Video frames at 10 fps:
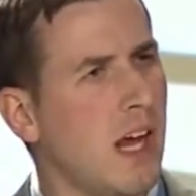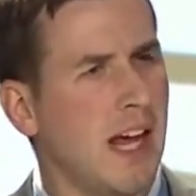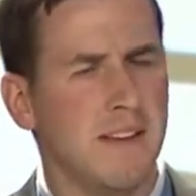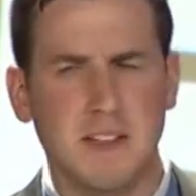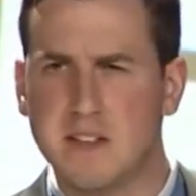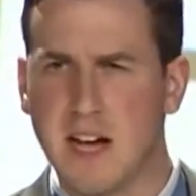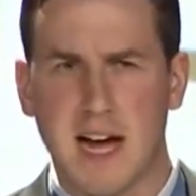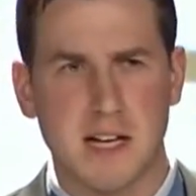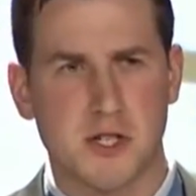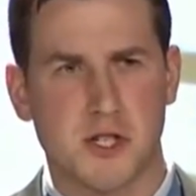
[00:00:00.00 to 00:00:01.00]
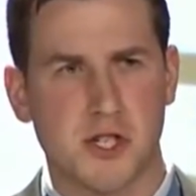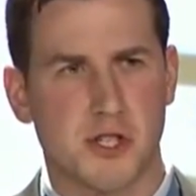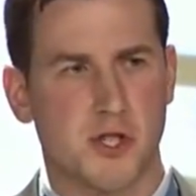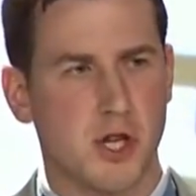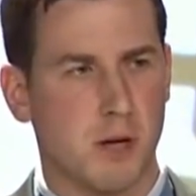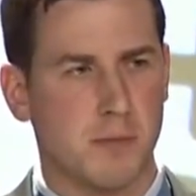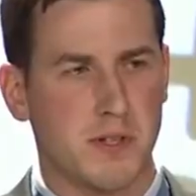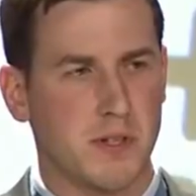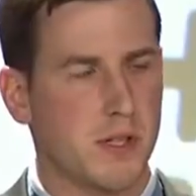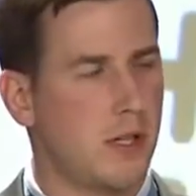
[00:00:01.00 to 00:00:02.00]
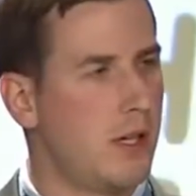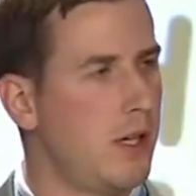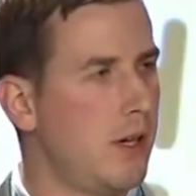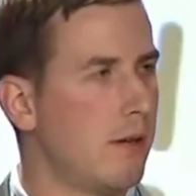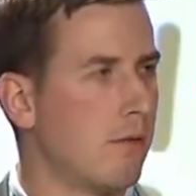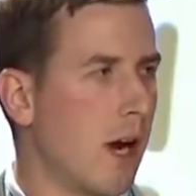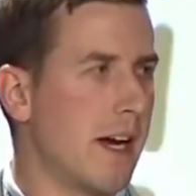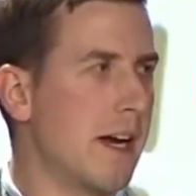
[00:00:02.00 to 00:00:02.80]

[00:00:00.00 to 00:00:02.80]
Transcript: And these guys just jumped right